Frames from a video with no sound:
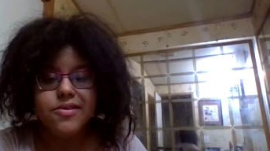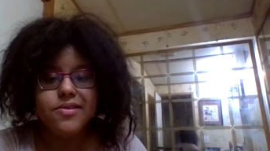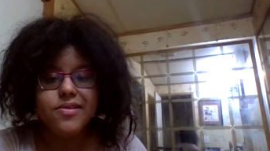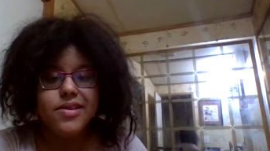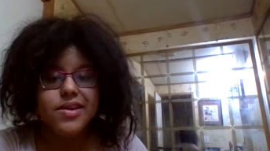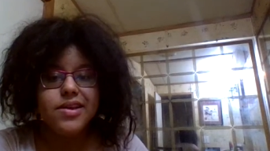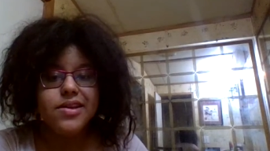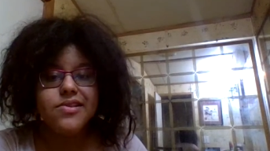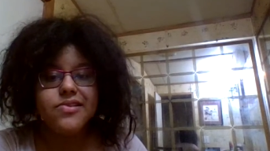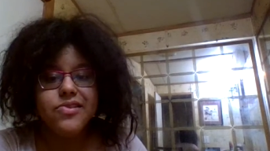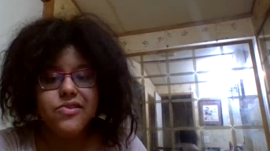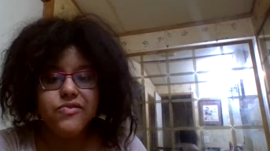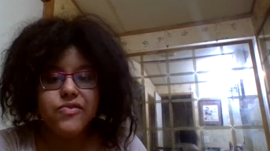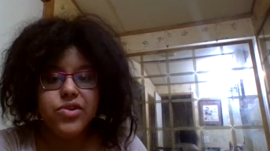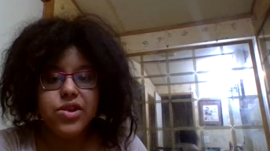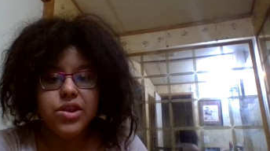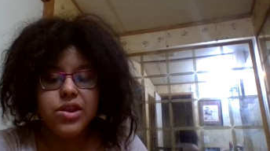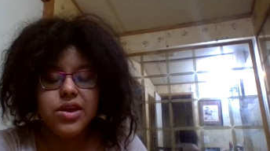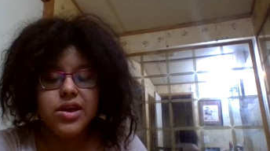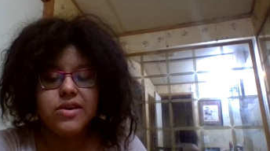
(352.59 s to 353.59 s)
It's easier for
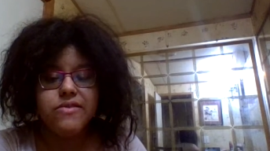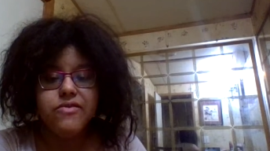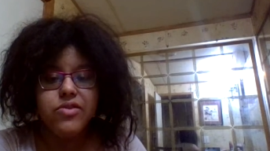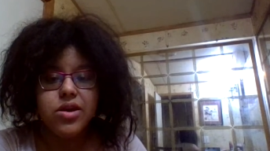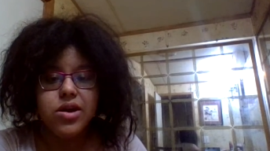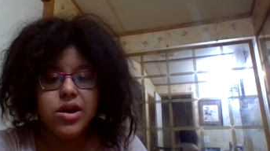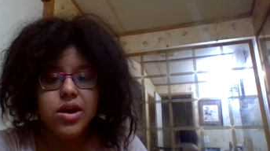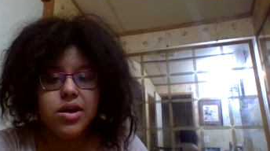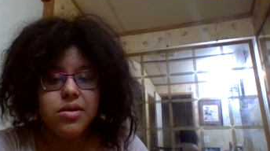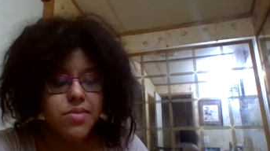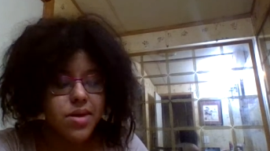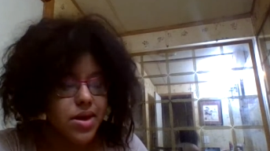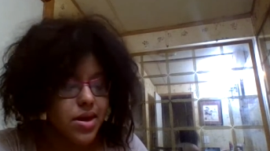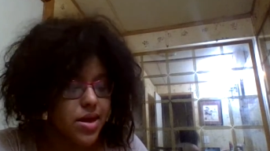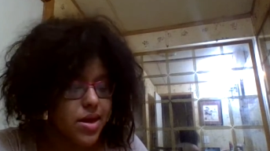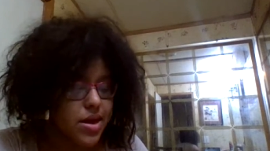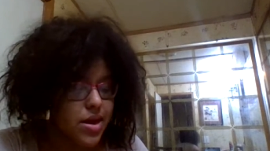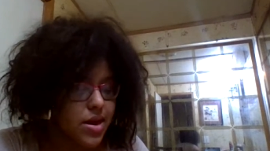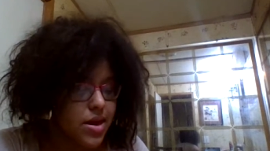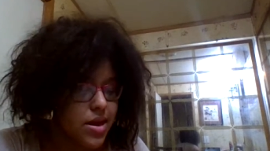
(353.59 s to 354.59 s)
the devil to come
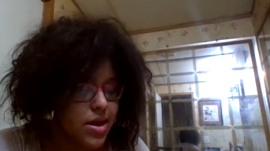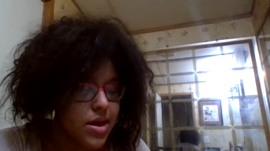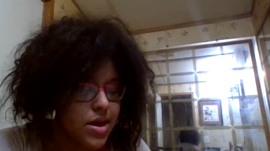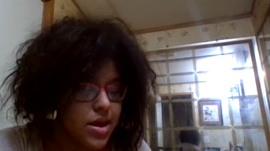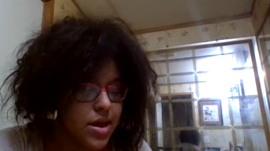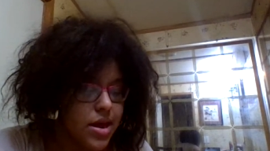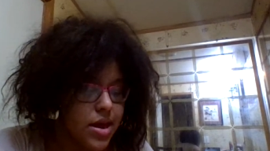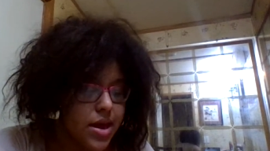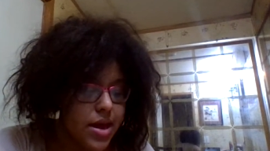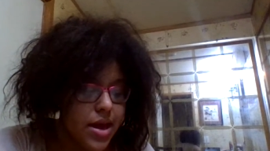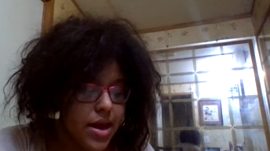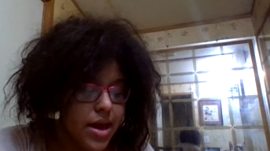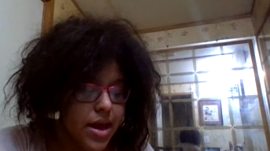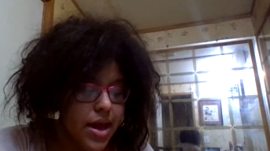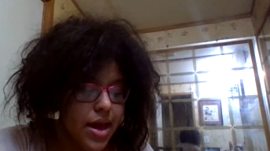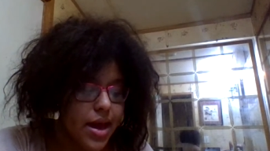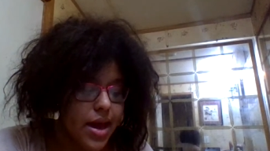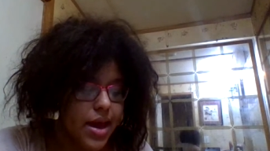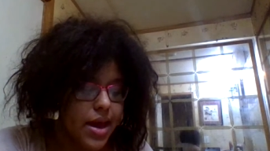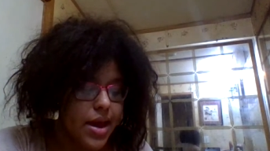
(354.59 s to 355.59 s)
in
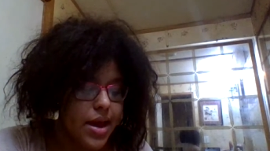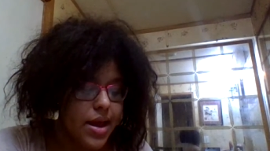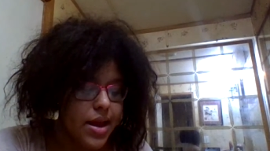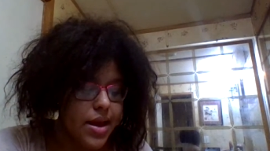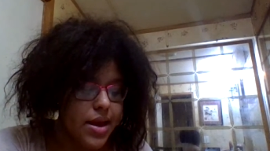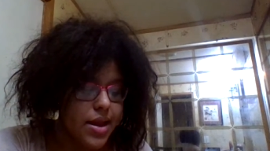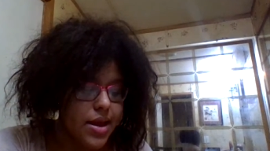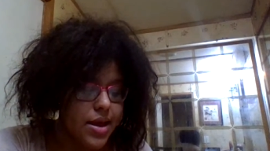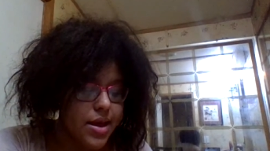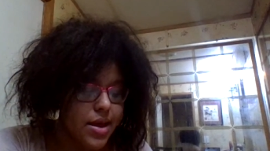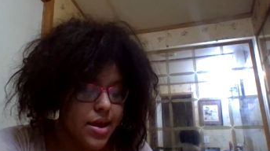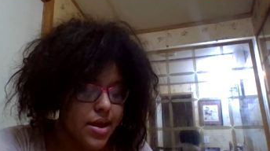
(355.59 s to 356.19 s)
and